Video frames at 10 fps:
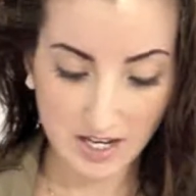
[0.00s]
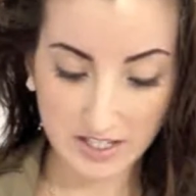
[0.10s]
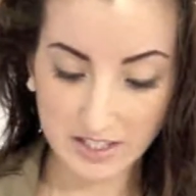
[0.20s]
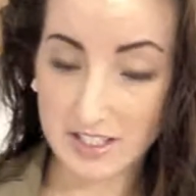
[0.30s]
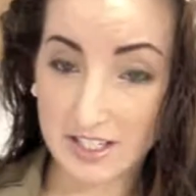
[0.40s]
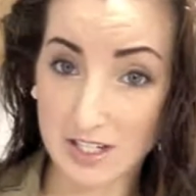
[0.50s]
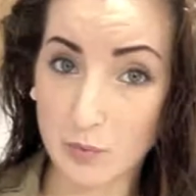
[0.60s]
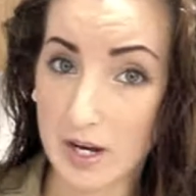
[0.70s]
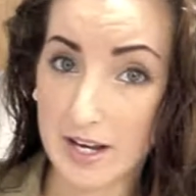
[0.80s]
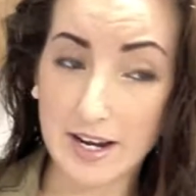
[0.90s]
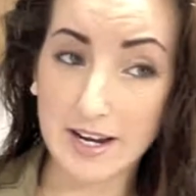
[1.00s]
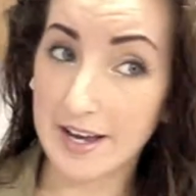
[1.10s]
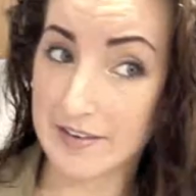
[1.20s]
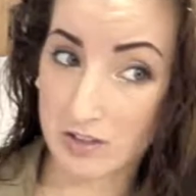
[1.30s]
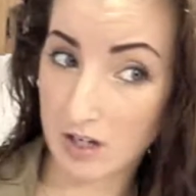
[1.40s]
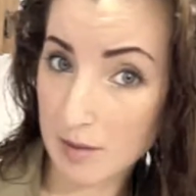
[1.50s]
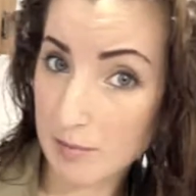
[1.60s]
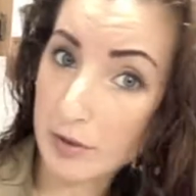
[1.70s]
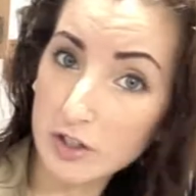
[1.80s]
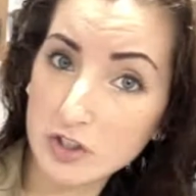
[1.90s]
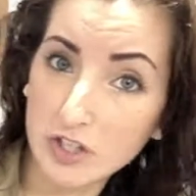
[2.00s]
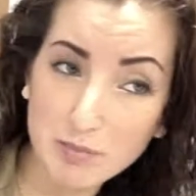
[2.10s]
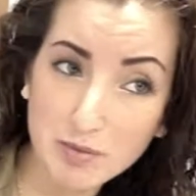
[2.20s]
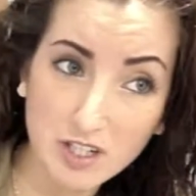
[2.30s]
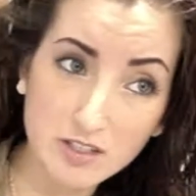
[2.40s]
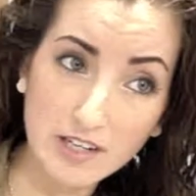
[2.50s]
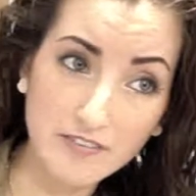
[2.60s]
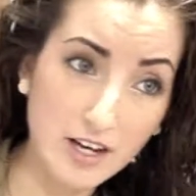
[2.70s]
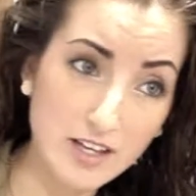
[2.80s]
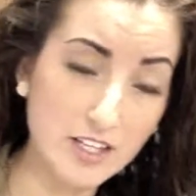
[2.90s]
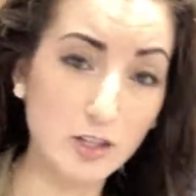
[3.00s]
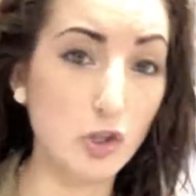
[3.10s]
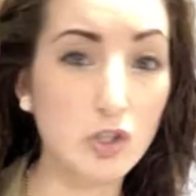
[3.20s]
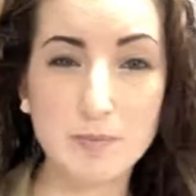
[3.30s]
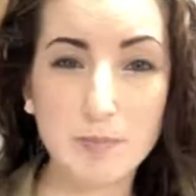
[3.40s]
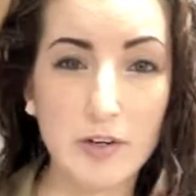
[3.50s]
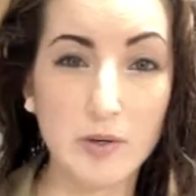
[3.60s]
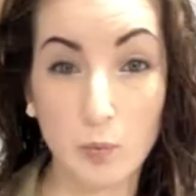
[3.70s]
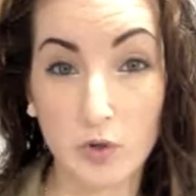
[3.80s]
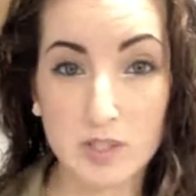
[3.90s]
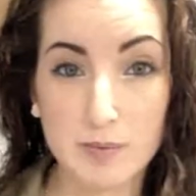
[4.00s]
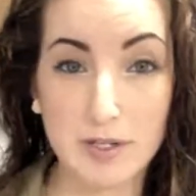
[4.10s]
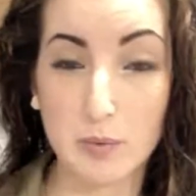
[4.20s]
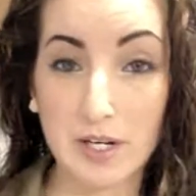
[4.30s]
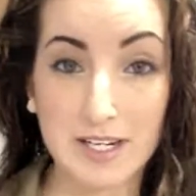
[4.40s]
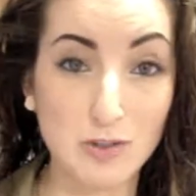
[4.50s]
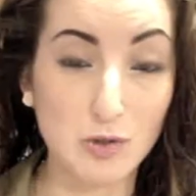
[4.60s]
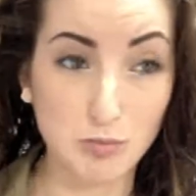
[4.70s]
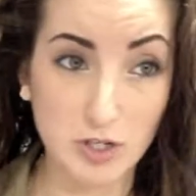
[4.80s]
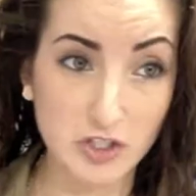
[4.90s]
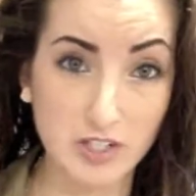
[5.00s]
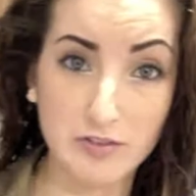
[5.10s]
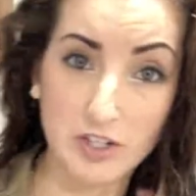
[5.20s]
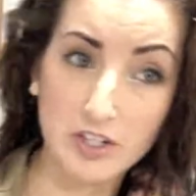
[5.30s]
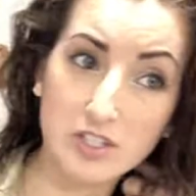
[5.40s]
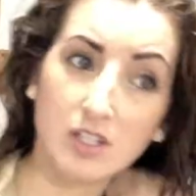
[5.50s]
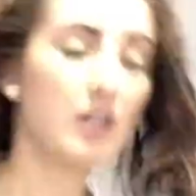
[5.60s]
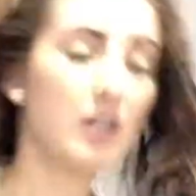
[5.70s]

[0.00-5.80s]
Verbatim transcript: anything to get it wet. I have not brushed it because I find that it looks better and works better when I don't brush it first.